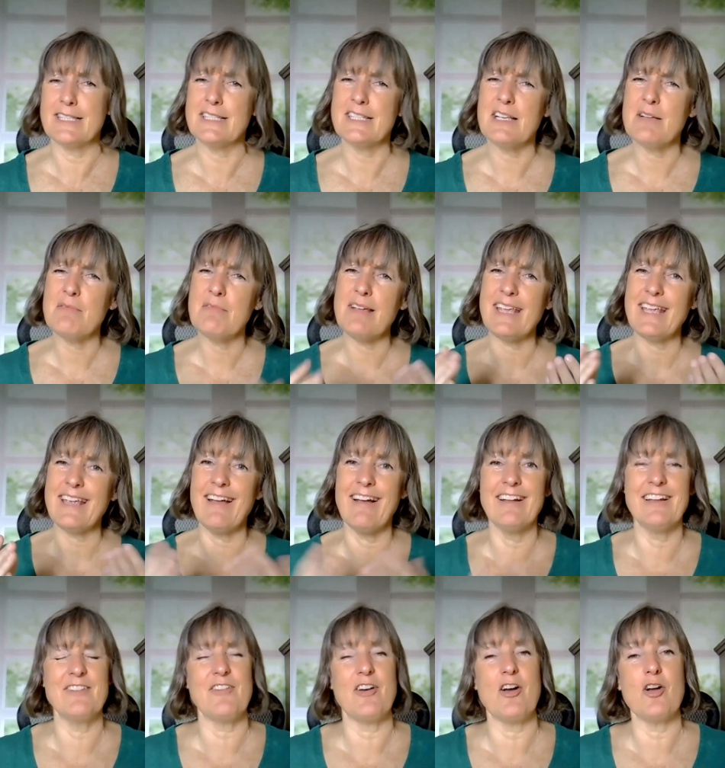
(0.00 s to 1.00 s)
So we
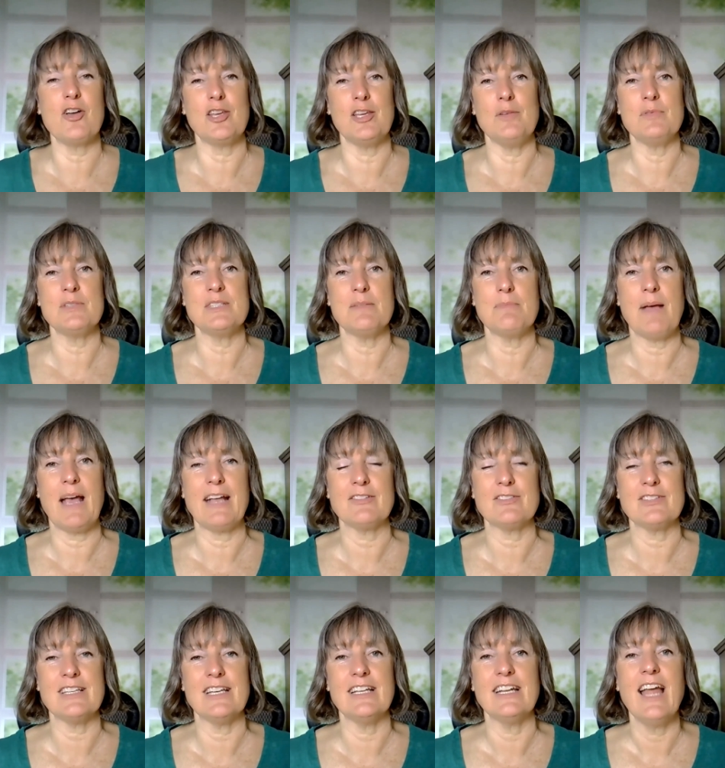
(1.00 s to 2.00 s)
kind of argued
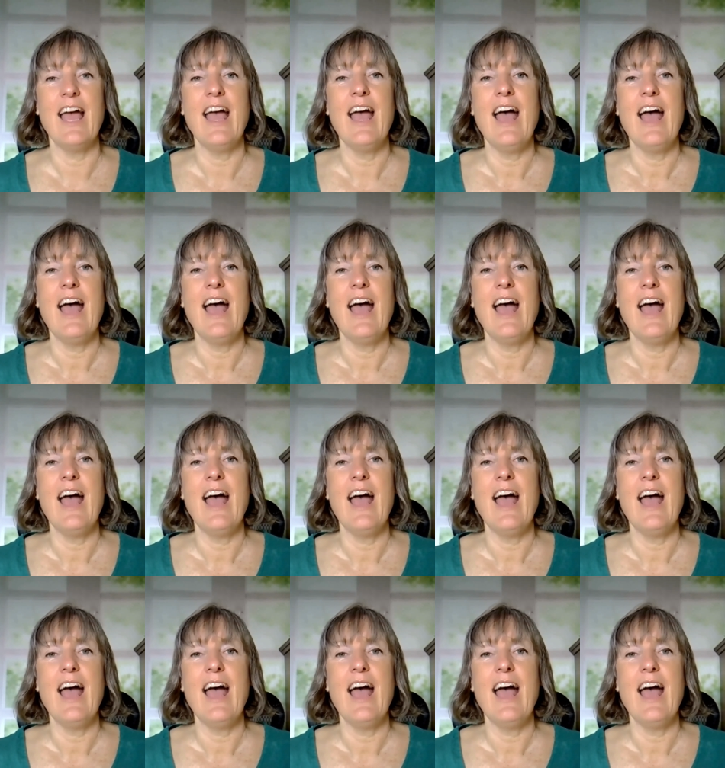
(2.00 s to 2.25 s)
about it.